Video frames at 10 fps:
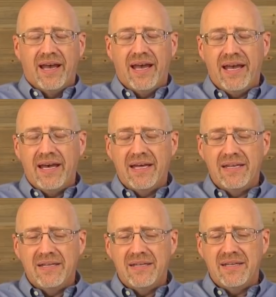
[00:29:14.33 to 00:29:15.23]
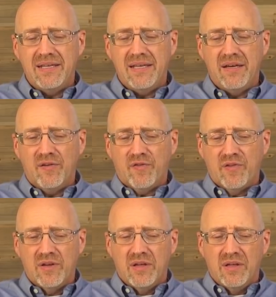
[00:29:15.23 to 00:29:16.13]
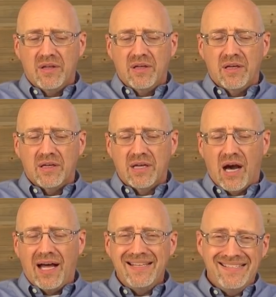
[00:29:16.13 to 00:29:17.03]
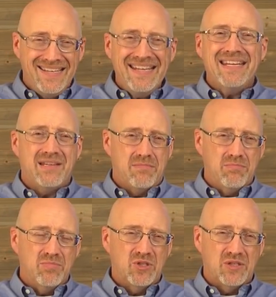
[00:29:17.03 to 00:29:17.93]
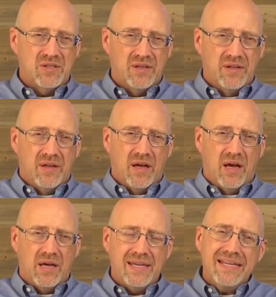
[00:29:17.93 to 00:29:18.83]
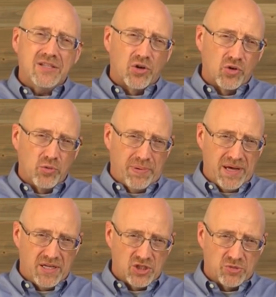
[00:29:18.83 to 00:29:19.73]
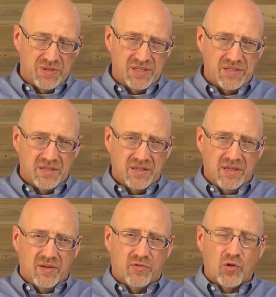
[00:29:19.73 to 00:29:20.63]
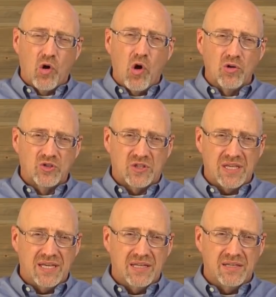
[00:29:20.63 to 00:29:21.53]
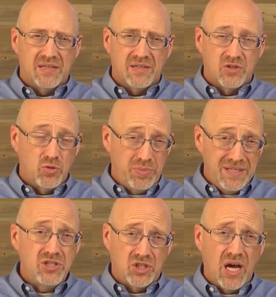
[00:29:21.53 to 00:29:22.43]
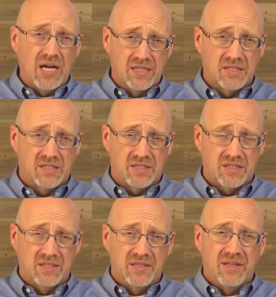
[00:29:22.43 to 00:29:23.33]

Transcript: And if God deems uh, eternal punishment for all sin to be just,